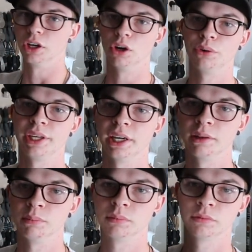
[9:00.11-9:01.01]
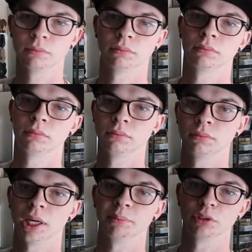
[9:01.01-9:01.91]
OEM
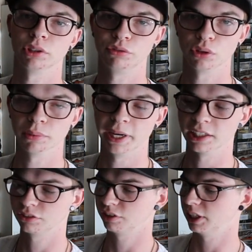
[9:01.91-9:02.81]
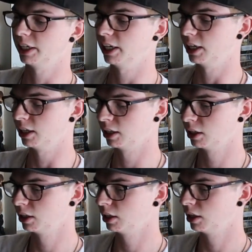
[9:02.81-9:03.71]
M3 floor mats that
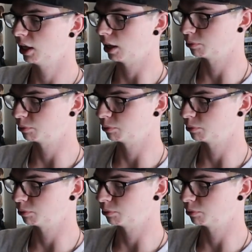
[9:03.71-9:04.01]
I'm